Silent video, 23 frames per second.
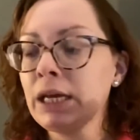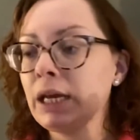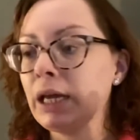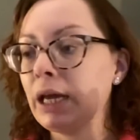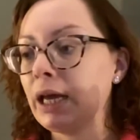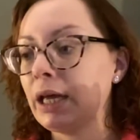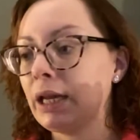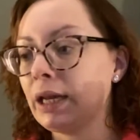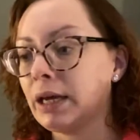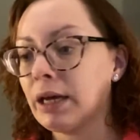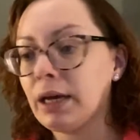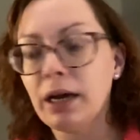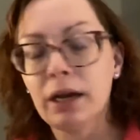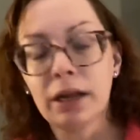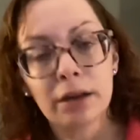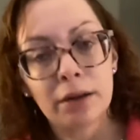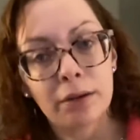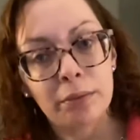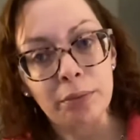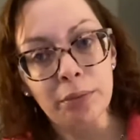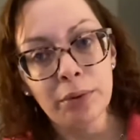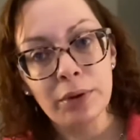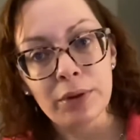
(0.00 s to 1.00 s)
And I kind
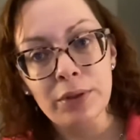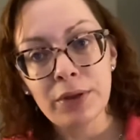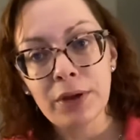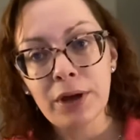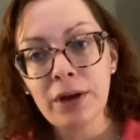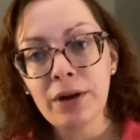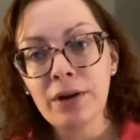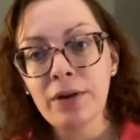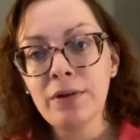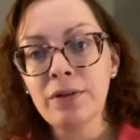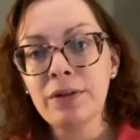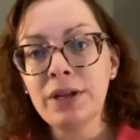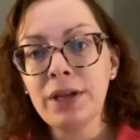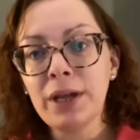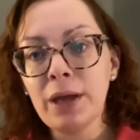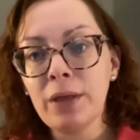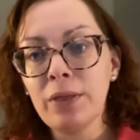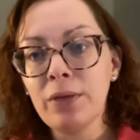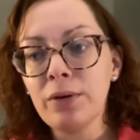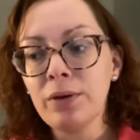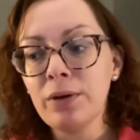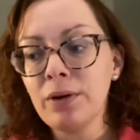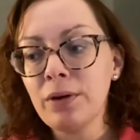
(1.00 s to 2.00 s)
of put that all
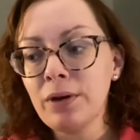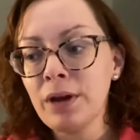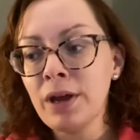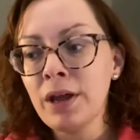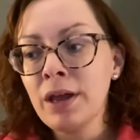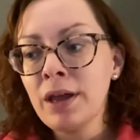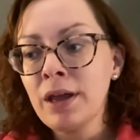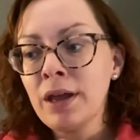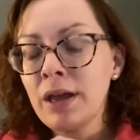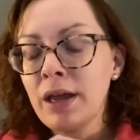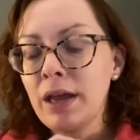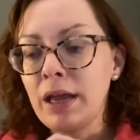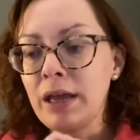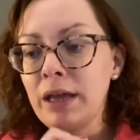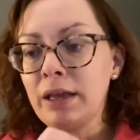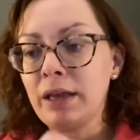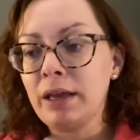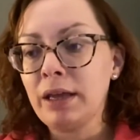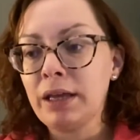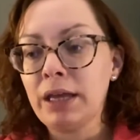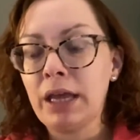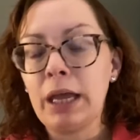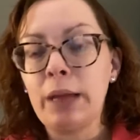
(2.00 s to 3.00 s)
together, and
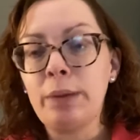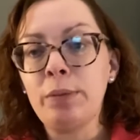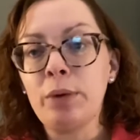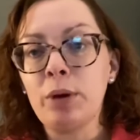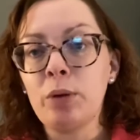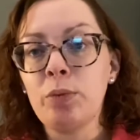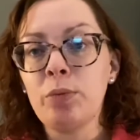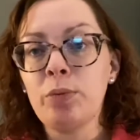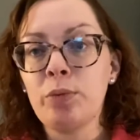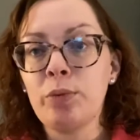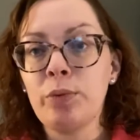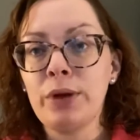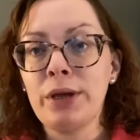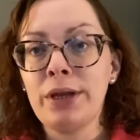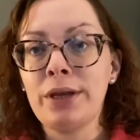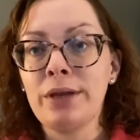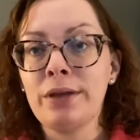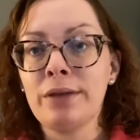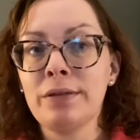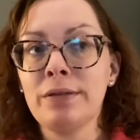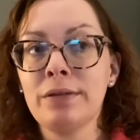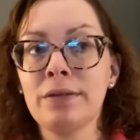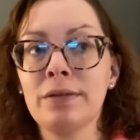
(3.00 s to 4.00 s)
I came up
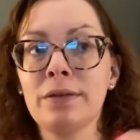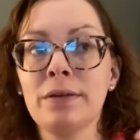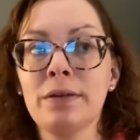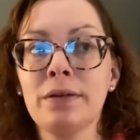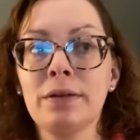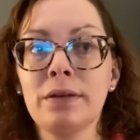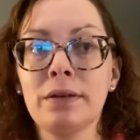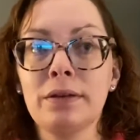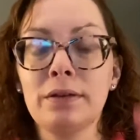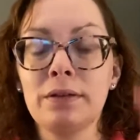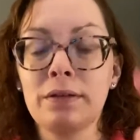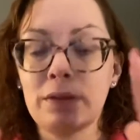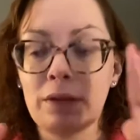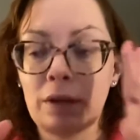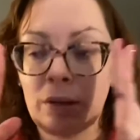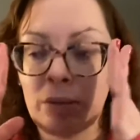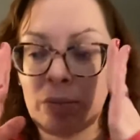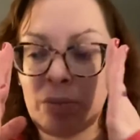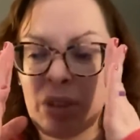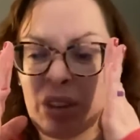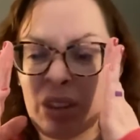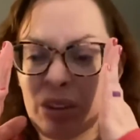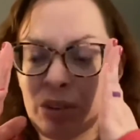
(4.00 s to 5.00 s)
with
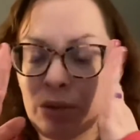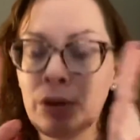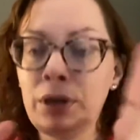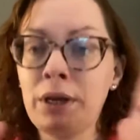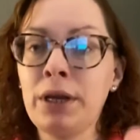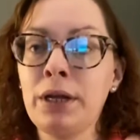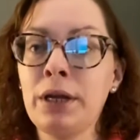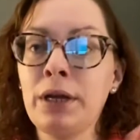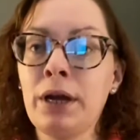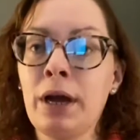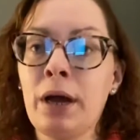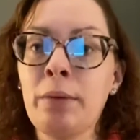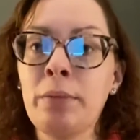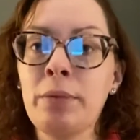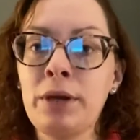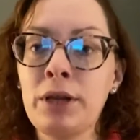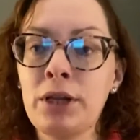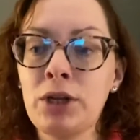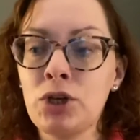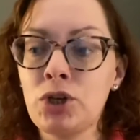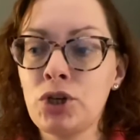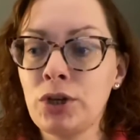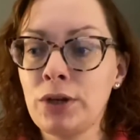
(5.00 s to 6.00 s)
some ingredient
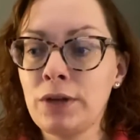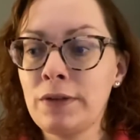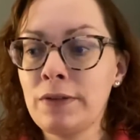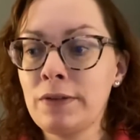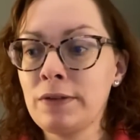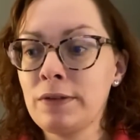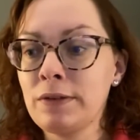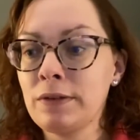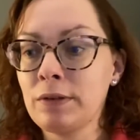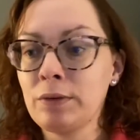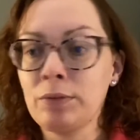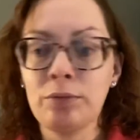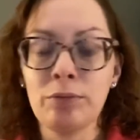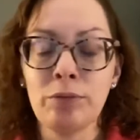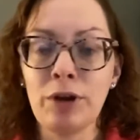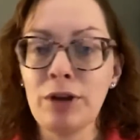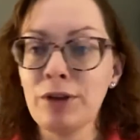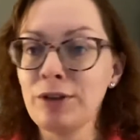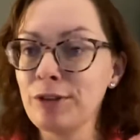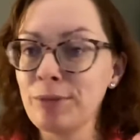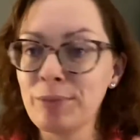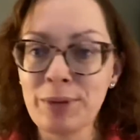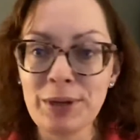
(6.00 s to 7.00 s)
combinations,
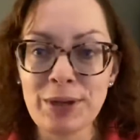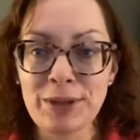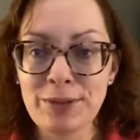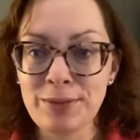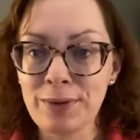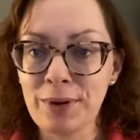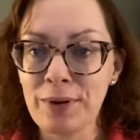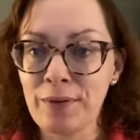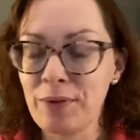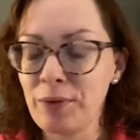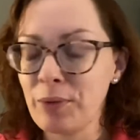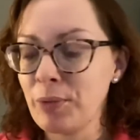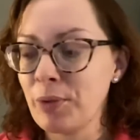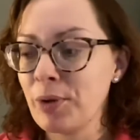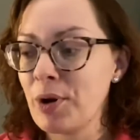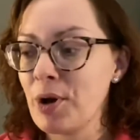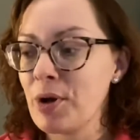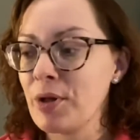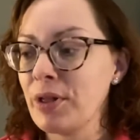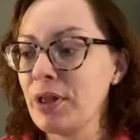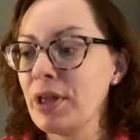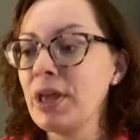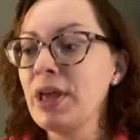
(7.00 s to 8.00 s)
recipes, whatever you want to
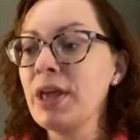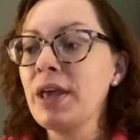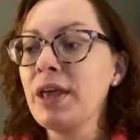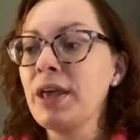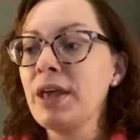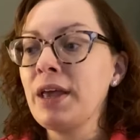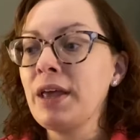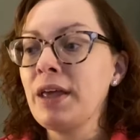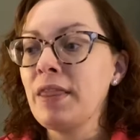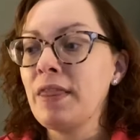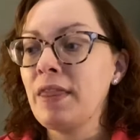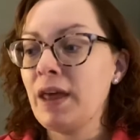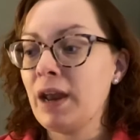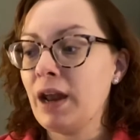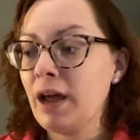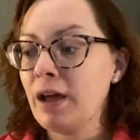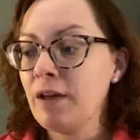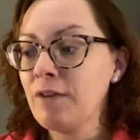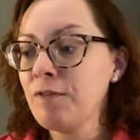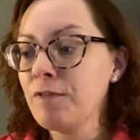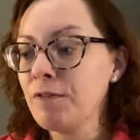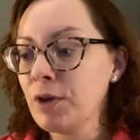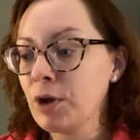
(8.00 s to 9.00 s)
call it, that
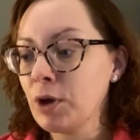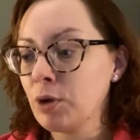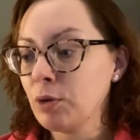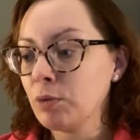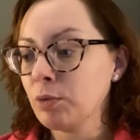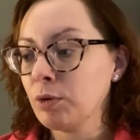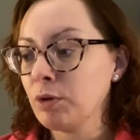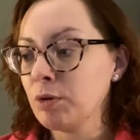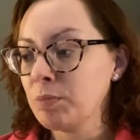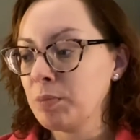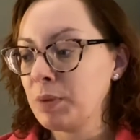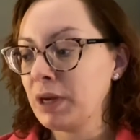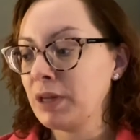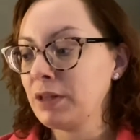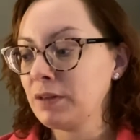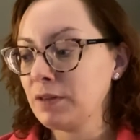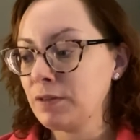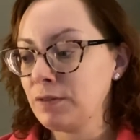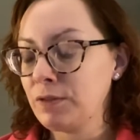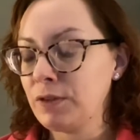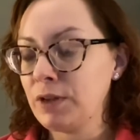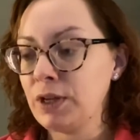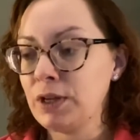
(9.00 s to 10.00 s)
I felt were
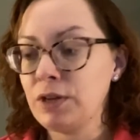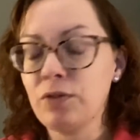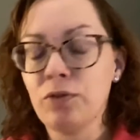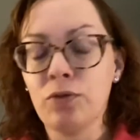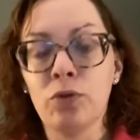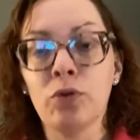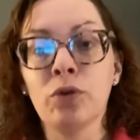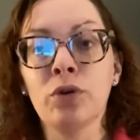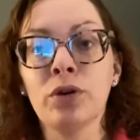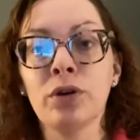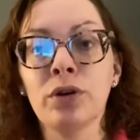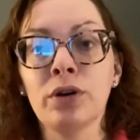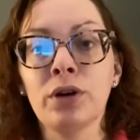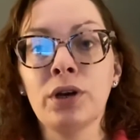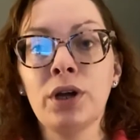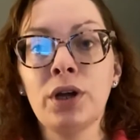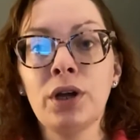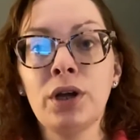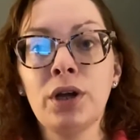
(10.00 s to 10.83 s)
best fit for